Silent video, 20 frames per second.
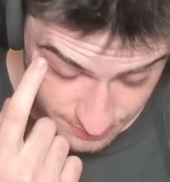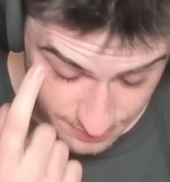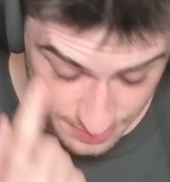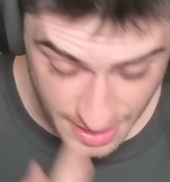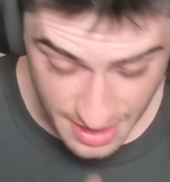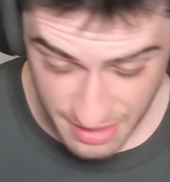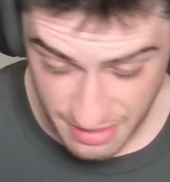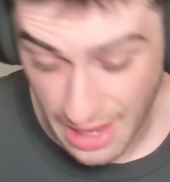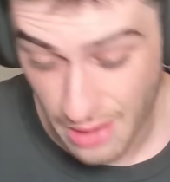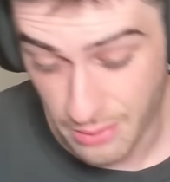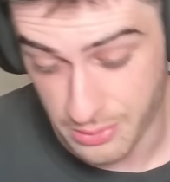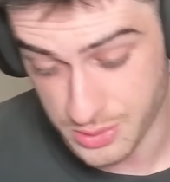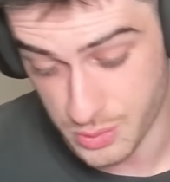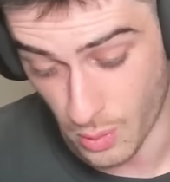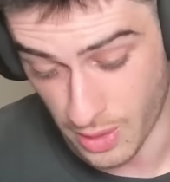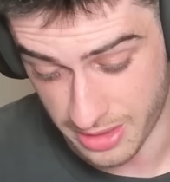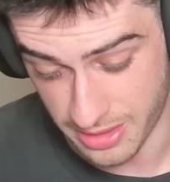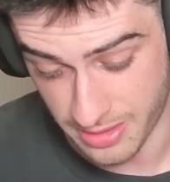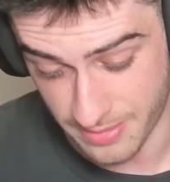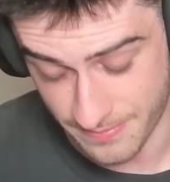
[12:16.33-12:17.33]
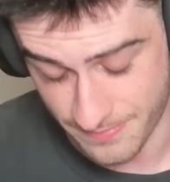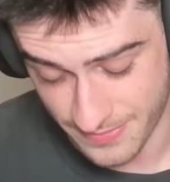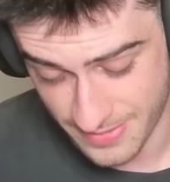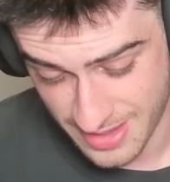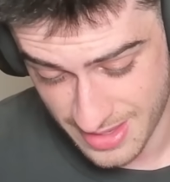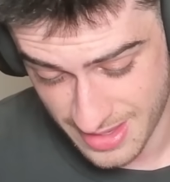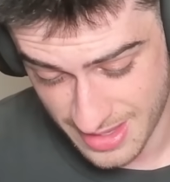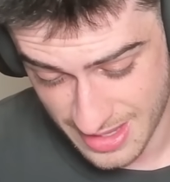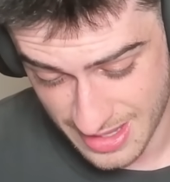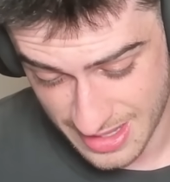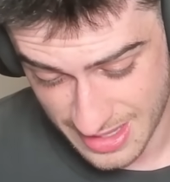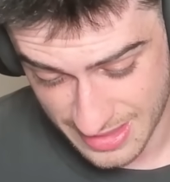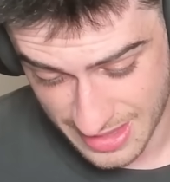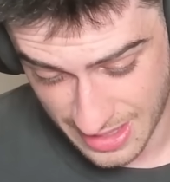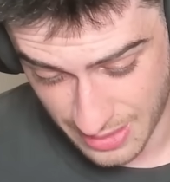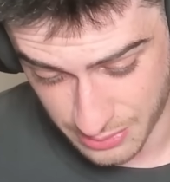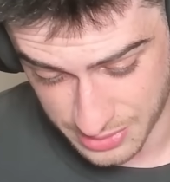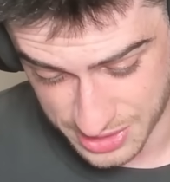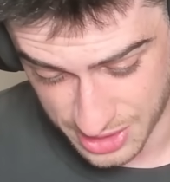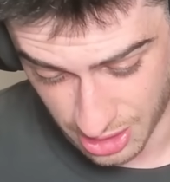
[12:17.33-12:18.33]
That was one of them. That
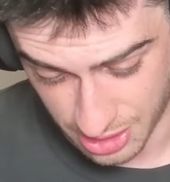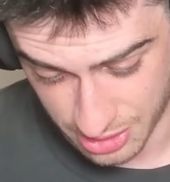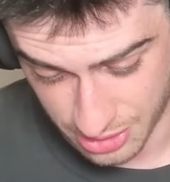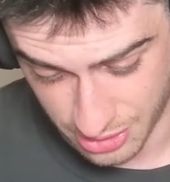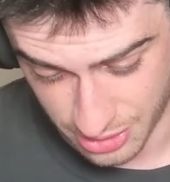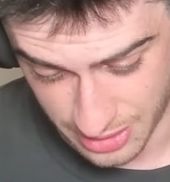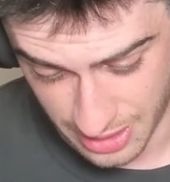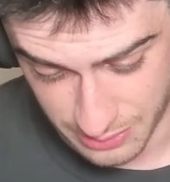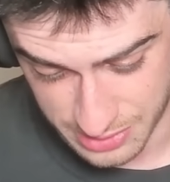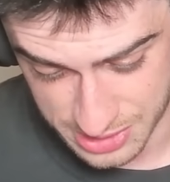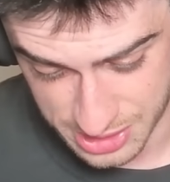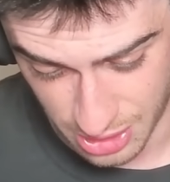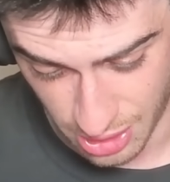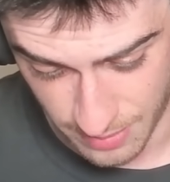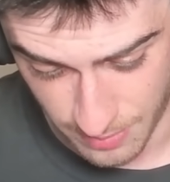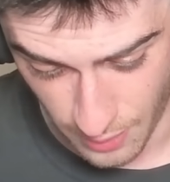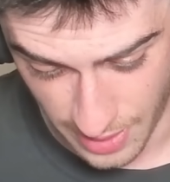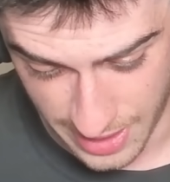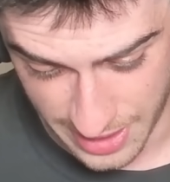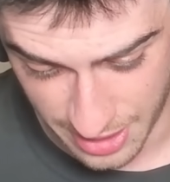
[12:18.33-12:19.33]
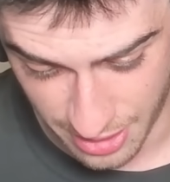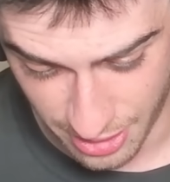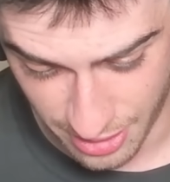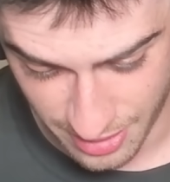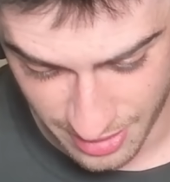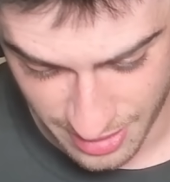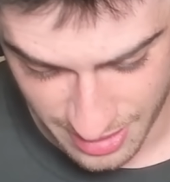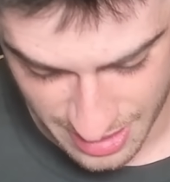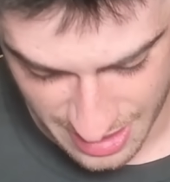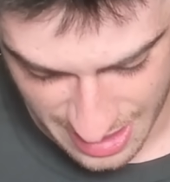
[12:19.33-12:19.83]
was not good. That was no bueno.